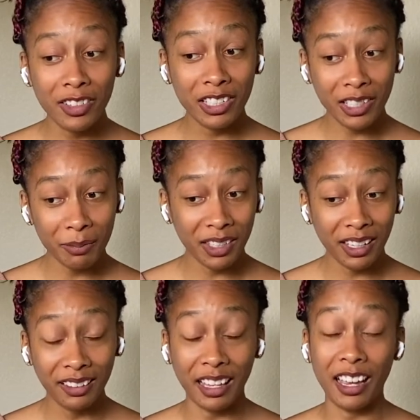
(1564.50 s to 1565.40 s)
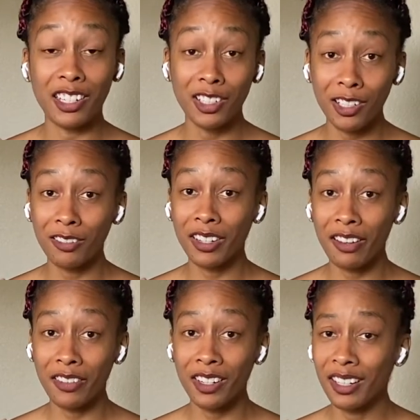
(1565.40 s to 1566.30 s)
something that I should have
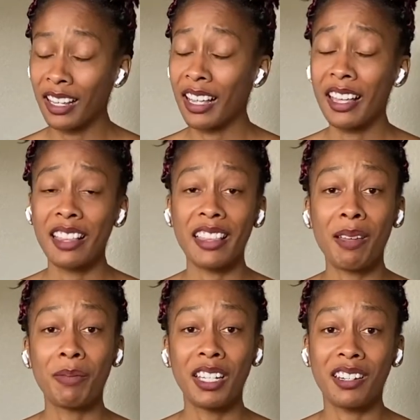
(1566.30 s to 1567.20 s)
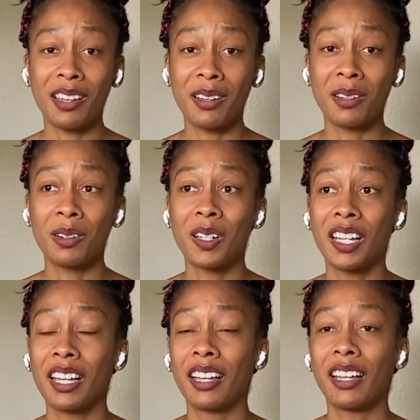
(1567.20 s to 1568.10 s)
covered, let me know.
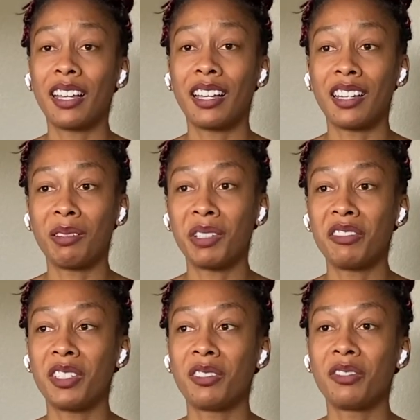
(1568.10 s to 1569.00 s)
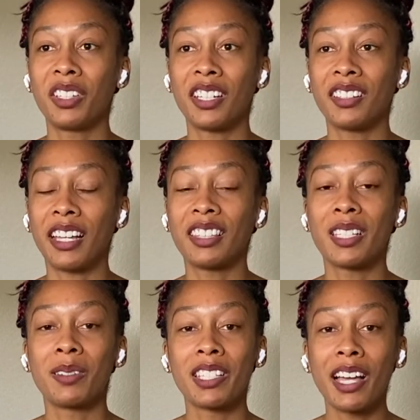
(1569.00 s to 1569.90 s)
If you feel like this
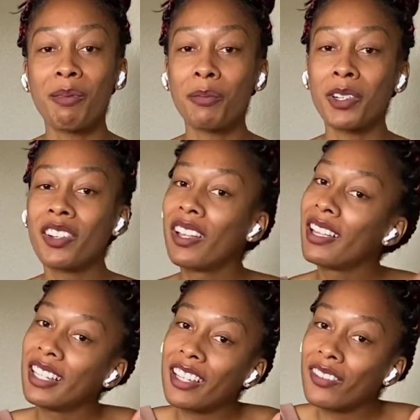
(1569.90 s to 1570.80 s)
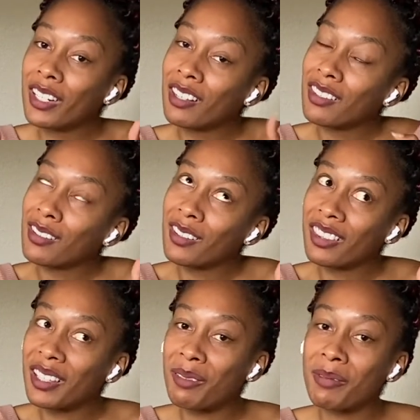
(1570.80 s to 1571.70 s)
was helpful, give it a little
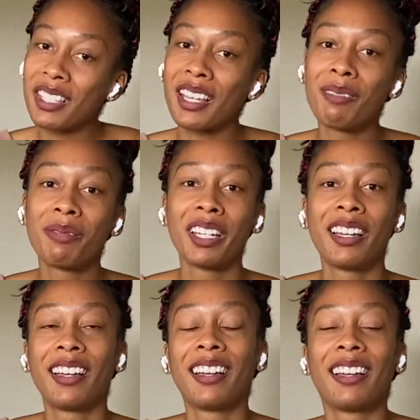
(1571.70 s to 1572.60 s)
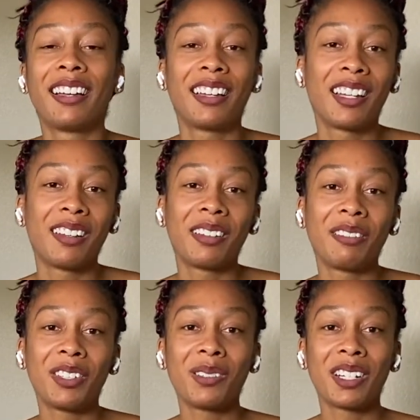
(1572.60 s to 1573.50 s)
thumbs up. If
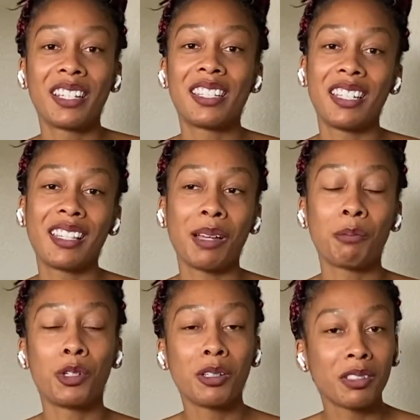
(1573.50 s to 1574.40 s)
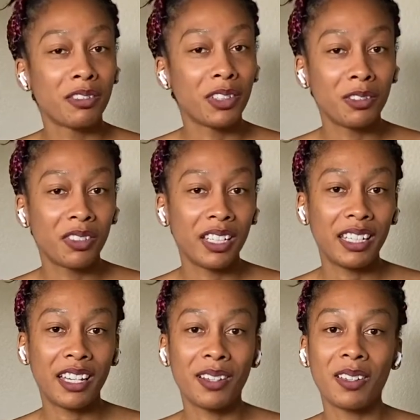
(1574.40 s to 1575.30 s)
you want to see like more review
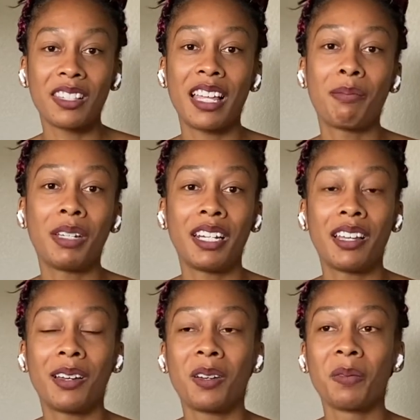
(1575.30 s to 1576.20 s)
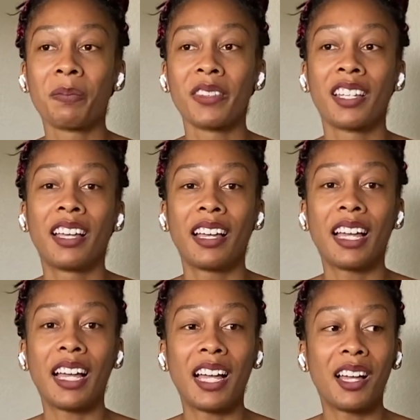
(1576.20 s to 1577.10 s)
videos, let me know.
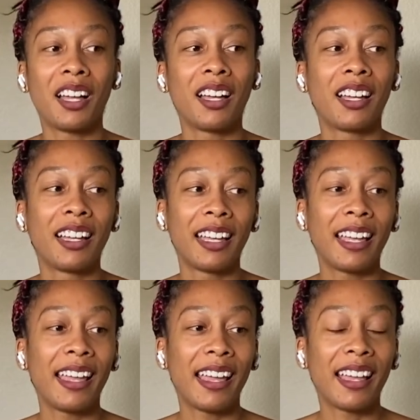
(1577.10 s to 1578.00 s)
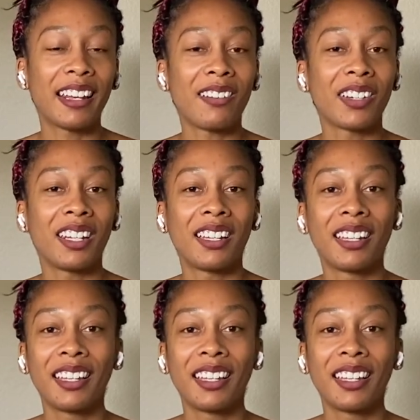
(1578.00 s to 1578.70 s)
And I'm gonna